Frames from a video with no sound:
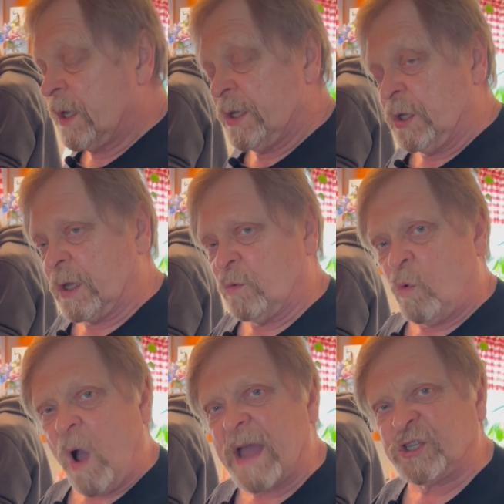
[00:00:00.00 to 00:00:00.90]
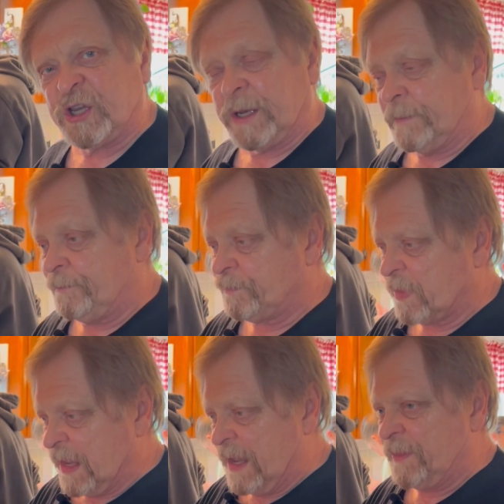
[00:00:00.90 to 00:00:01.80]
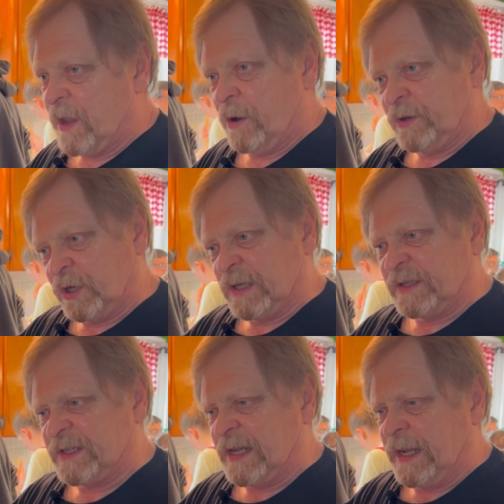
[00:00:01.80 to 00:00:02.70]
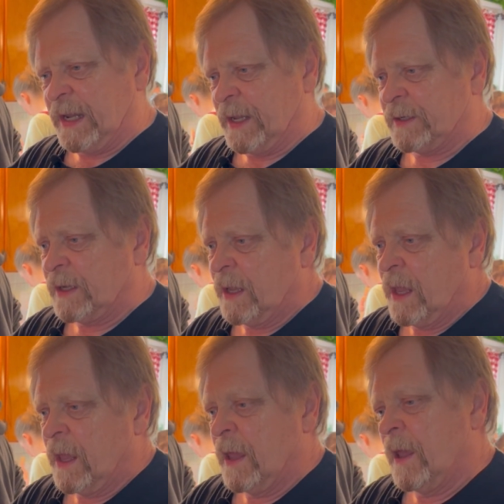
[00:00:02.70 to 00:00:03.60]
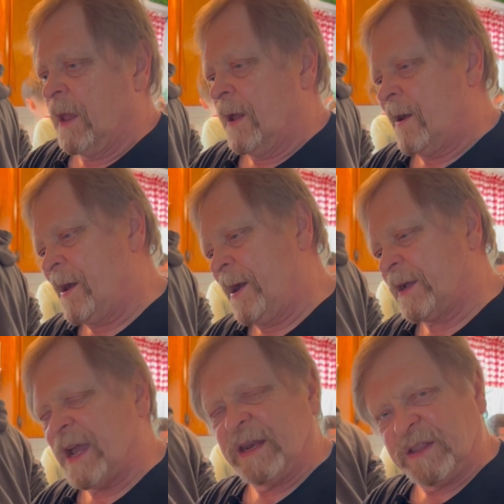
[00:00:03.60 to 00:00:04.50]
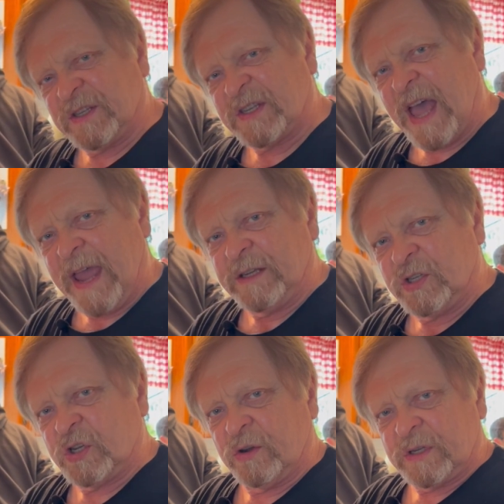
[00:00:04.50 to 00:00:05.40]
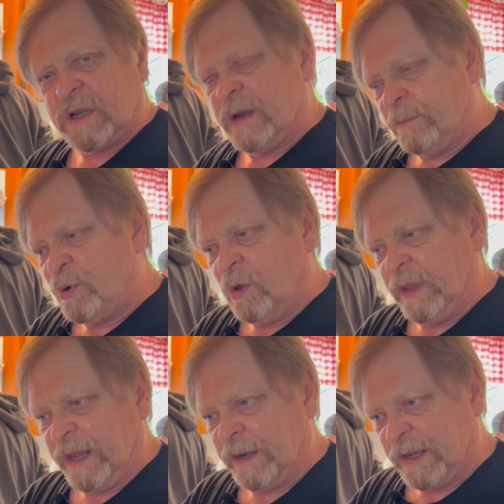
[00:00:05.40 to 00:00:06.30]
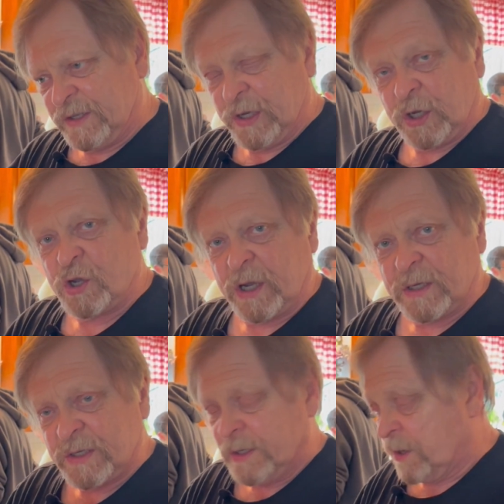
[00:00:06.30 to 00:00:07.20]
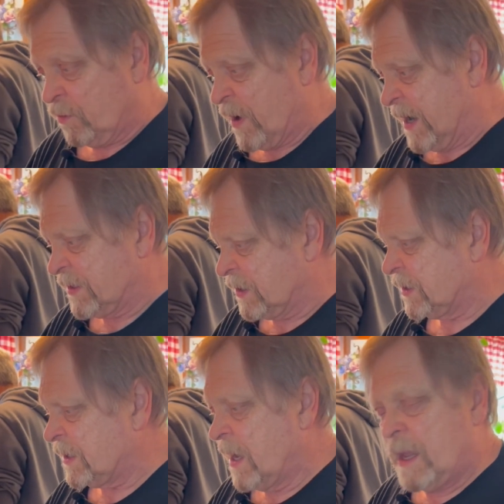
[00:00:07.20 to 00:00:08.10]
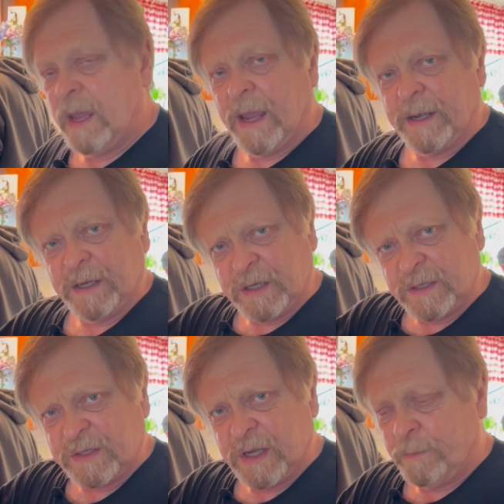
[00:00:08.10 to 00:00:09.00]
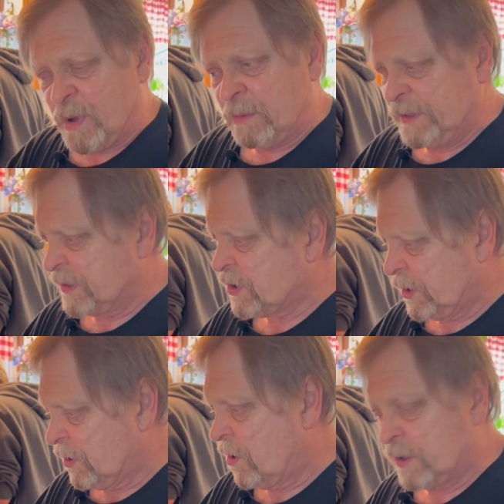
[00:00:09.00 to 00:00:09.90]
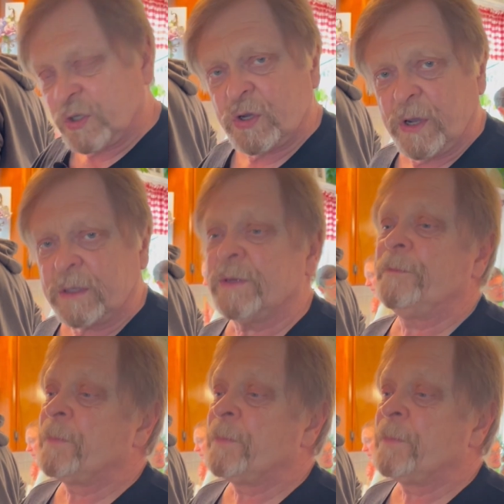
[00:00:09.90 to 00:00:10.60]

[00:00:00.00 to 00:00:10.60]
you can watch it in there, and you can see it kind of the sides start to kind of pull in as it cooks and it raises, and then you can see it bubbling, so you know it's cooked.